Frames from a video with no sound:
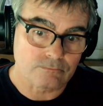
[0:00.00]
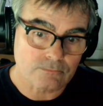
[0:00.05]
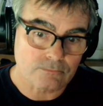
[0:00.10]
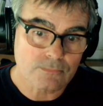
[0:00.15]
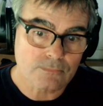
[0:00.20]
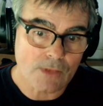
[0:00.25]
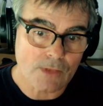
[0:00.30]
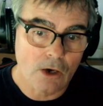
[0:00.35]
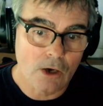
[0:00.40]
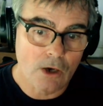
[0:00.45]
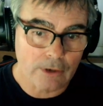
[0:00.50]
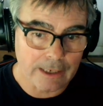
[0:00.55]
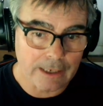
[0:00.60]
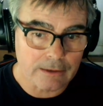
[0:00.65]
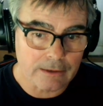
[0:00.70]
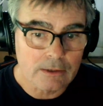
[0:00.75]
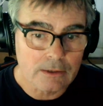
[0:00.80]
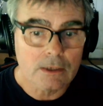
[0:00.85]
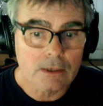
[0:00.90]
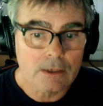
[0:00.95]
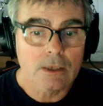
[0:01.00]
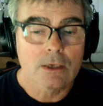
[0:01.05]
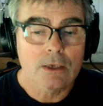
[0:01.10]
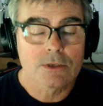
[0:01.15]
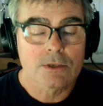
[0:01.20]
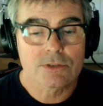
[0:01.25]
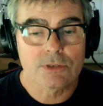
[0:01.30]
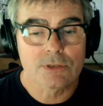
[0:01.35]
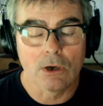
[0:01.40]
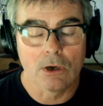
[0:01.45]
Okay?
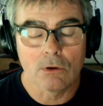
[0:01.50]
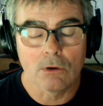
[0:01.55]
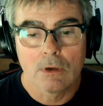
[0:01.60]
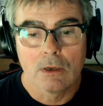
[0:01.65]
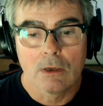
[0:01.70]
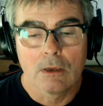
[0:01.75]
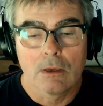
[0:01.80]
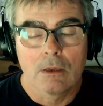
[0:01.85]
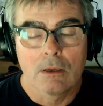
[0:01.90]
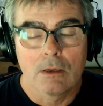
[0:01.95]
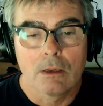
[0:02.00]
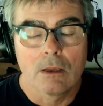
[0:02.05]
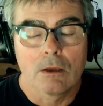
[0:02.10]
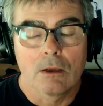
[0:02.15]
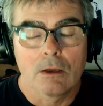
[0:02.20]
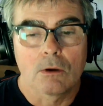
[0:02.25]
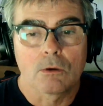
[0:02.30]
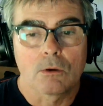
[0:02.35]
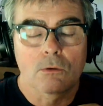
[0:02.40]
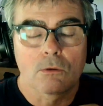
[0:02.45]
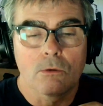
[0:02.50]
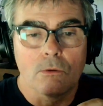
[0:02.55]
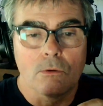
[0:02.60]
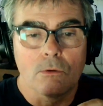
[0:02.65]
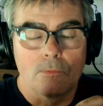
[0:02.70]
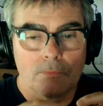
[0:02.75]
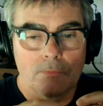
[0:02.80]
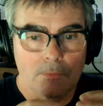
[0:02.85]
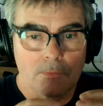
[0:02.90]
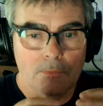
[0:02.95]
So
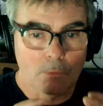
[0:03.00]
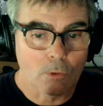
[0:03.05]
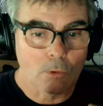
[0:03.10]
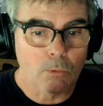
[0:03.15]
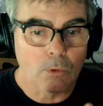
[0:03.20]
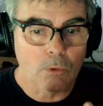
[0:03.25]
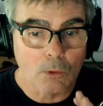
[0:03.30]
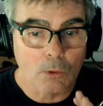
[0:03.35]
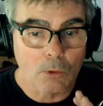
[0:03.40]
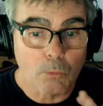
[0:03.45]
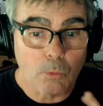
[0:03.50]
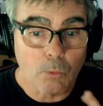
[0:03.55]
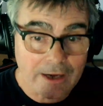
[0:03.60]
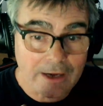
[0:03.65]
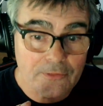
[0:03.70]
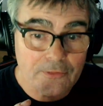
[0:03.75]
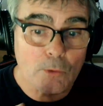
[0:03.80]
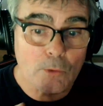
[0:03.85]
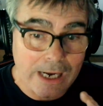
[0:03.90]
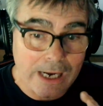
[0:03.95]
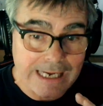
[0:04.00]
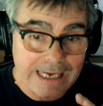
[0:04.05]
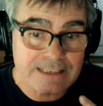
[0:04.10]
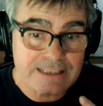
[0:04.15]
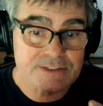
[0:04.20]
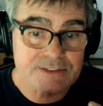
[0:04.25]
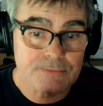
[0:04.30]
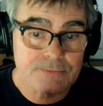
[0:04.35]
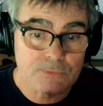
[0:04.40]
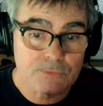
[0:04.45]
one of the
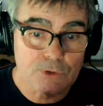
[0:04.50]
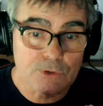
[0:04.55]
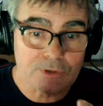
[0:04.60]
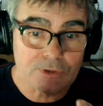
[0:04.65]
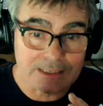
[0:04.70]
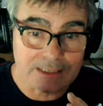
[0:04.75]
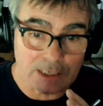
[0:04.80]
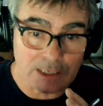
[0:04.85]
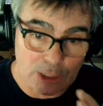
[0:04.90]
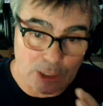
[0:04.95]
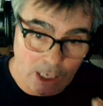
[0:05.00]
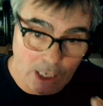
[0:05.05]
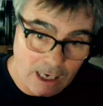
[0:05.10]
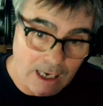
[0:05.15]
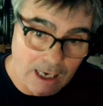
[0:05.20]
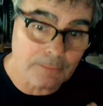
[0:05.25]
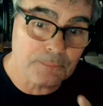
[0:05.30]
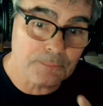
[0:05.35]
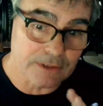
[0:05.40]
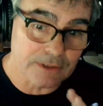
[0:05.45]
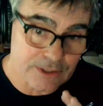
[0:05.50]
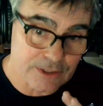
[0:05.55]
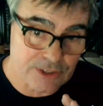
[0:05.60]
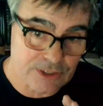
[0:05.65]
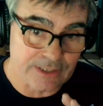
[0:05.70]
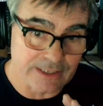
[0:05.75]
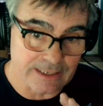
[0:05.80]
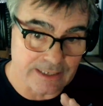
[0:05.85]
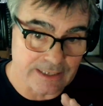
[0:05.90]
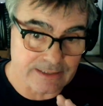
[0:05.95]
ways you can accomplish
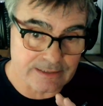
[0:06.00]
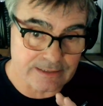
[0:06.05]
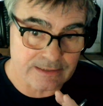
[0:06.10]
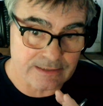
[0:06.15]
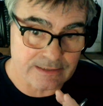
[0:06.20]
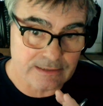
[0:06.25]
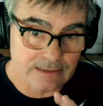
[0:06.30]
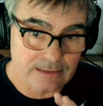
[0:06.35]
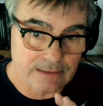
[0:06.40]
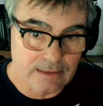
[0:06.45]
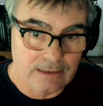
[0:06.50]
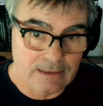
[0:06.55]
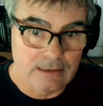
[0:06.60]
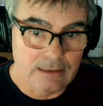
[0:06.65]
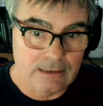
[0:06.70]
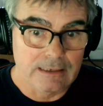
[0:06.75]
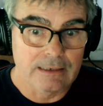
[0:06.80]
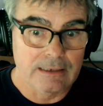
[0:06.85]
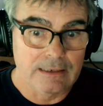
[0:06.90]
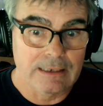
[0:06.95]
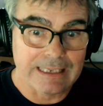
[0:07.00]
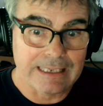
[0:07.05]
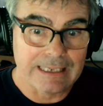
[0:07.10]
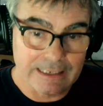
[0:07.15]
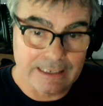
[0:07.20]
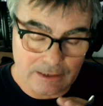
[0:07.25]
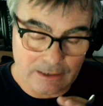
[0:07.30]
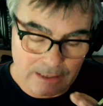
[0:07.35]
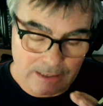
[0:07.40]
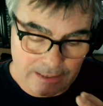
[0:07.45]
this in
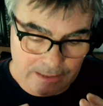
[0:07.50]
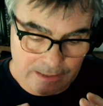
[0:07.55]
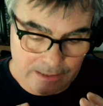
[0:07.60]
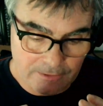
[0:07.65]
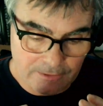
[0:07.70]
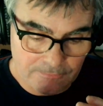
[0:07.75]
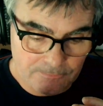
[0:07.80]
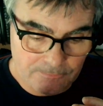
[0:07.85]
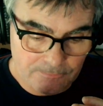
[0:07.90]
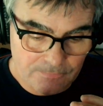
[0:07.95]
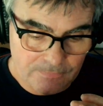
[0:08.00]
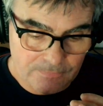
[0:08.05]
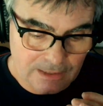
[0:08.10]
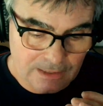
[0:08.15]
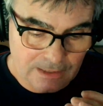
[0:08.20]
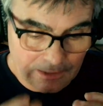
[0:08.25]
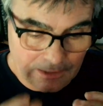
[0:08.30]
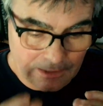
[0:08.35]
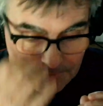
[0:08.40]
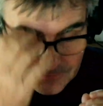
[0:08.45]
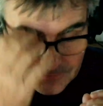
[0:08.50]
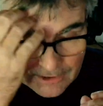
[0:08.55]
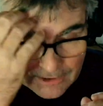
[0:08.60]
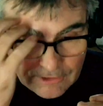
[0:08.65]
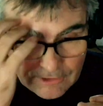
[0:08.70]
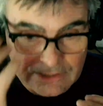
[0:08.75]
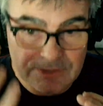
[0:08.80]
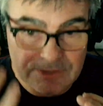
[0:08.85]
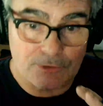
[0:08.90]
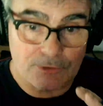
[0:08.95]
a very
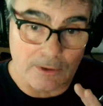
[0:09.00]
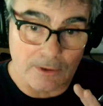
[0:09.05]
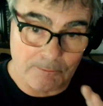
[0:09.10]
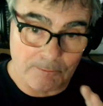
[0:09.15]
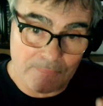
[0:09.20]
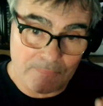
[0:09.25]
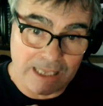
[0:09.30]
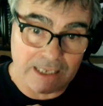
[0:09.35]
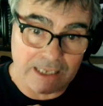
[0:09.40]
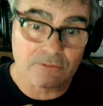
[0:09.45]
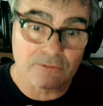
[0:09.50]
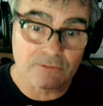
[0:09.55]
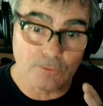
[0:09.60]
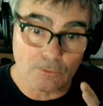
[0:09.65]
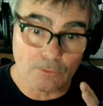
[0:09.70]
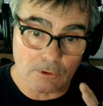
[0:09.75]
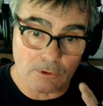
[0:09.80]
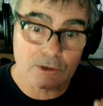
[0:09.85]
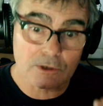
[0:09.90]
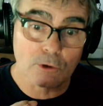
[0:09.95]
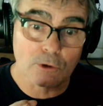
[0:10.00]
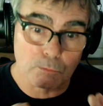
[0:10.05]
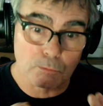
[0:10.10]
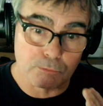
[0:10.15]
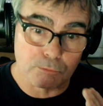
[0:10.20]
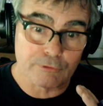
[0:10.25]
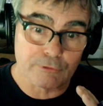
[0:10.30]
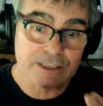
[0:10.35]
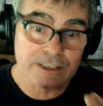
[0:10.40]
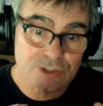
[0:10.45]
sort of metaphorical
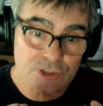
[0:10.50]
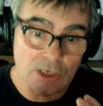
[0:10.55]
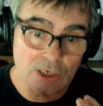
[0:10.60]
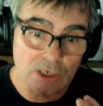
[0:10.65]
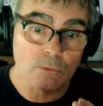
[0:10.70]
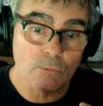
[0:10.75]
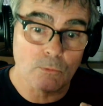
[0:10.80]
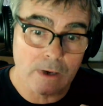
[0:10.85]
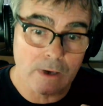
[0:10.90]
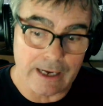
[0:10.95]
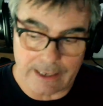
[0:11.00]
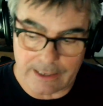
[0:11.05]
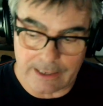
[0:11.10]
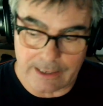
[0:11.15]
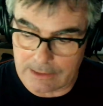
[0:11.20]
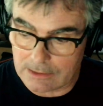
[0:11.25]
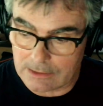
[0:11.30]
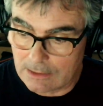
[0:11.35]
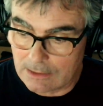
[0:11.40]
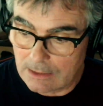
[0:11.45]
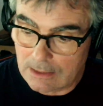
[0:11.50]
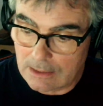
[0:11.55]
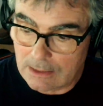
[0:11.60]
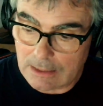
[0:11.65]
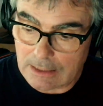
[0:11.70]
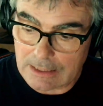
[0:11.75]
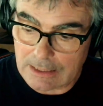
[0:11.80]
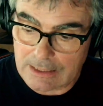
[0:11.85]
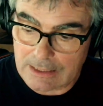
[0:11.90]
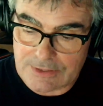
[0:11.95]
bridging way
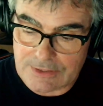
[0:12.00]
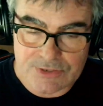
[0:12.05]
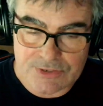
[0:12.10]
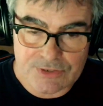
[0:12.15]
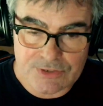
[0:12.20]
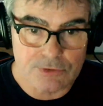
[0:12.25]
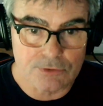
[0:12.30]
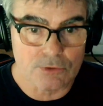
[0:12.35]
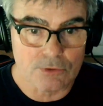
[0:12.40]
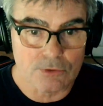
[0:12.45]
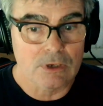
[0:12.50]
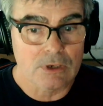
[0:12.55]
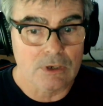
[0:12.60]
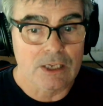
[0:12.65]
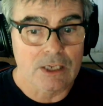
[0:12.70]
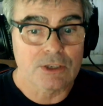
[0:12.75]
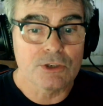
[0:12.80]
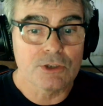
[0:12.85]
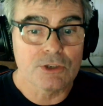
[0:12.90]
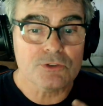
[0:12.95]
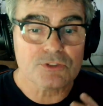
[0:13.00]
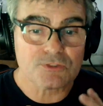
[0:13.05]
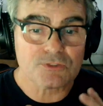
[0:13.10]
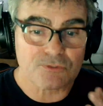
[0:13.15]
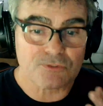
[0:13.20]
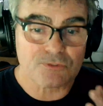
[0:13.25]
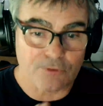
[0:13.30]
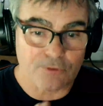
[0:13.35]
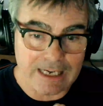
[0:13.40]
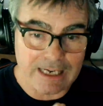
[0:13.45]
is to use
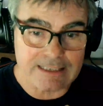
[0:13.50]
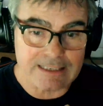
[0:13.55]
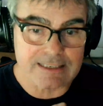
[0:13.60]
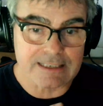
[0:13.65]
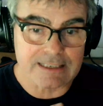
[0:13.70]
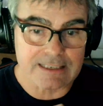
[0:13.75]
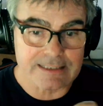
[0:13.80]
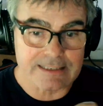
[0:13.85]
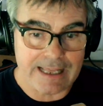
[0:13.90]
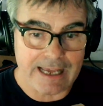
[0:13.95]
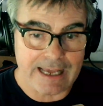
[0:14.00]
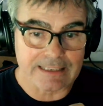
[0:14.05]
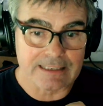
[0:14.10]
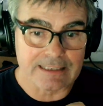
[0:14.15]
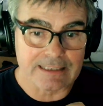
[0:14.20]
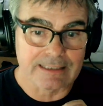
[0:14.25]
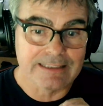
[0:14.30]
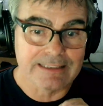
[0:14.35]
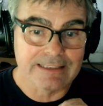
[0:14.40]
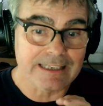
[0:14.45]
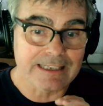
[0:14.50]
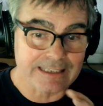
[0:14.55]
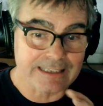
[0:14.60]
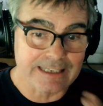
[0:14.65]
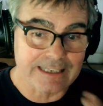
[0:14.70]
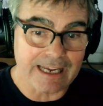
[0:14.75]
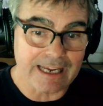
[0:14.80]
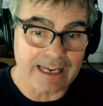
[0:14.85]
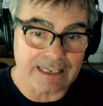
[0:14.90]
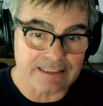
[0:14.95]
phrases that
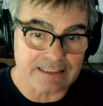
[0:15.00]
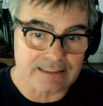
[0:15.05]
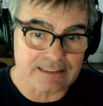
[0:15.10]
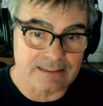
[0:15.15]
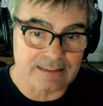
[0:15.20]
negate